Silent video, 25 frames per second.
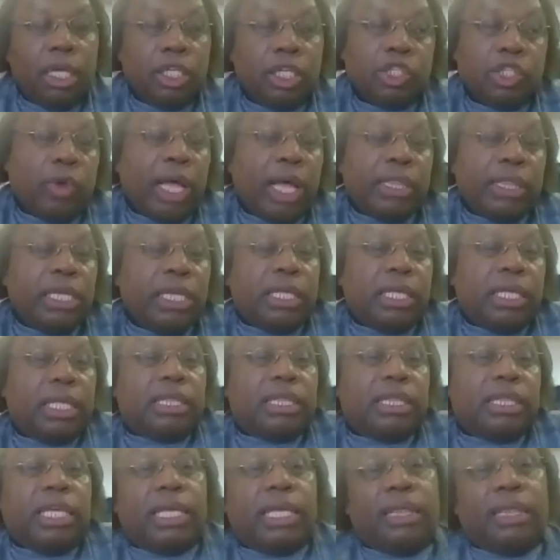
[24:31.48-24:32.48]
right. So I think
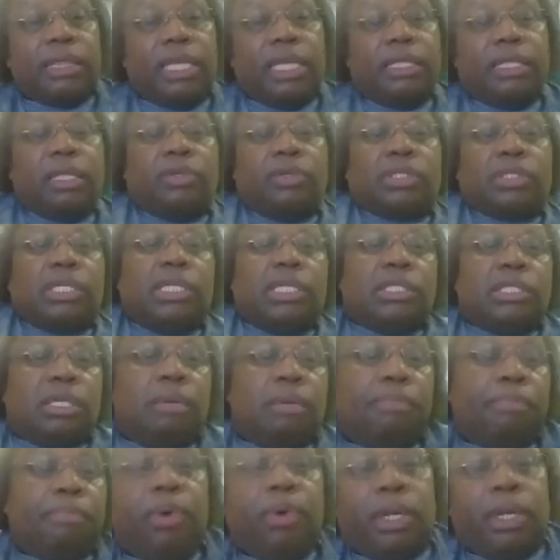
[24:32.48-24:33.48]
those
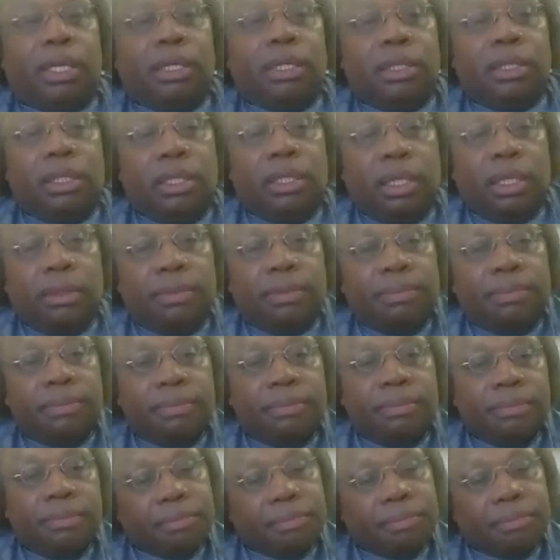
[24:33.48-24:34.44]
things are important, you know.